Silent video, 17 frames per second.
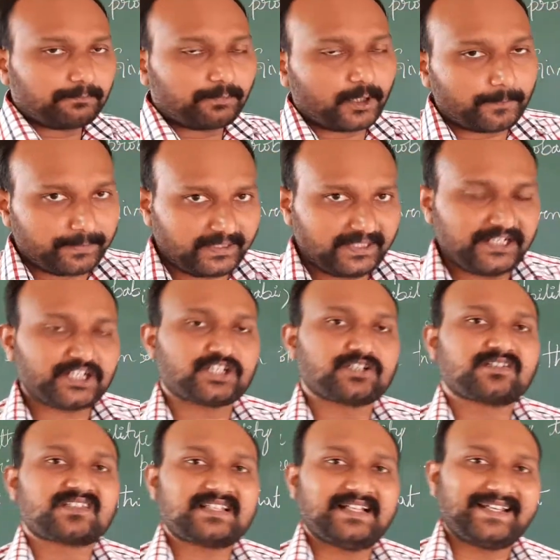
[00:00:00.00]

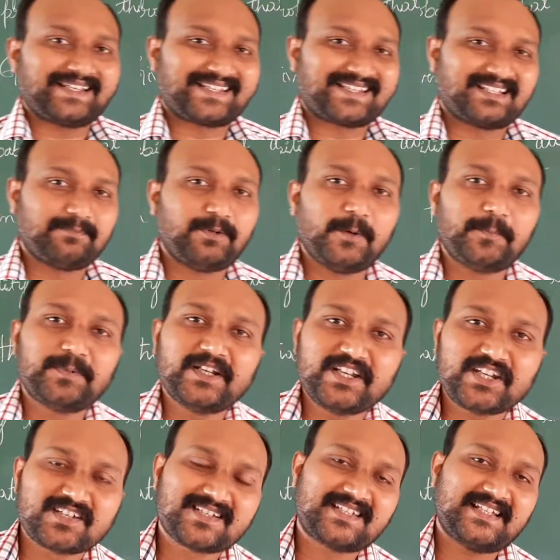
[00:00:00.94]
population size. The
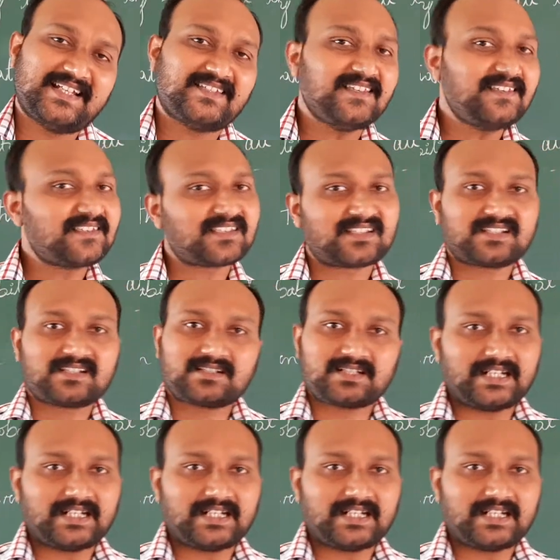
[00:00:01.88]
population size is